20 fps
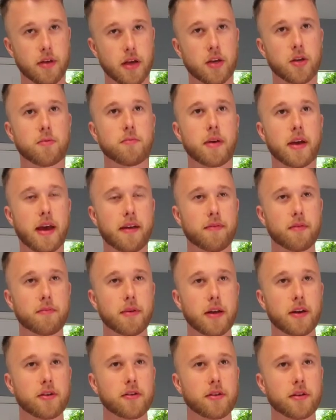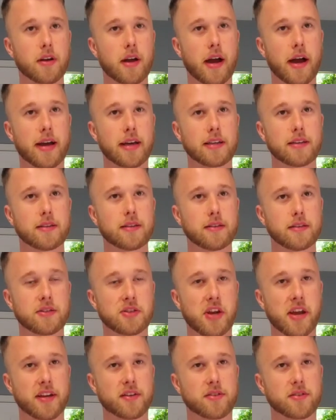and you may have a better
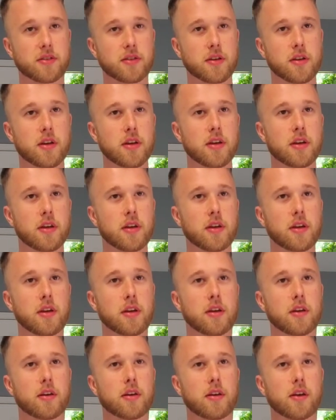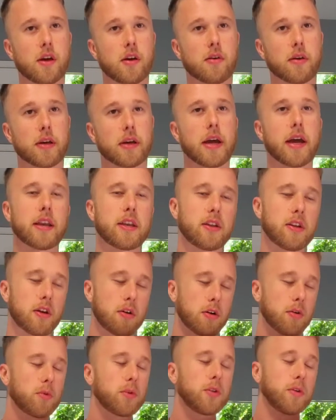chance going, and you
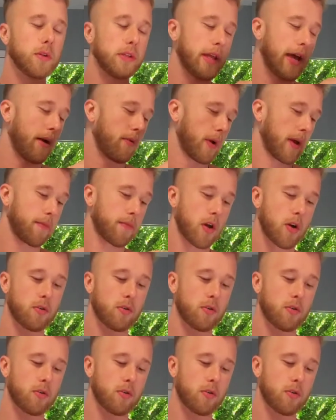know what, we'll do it that way.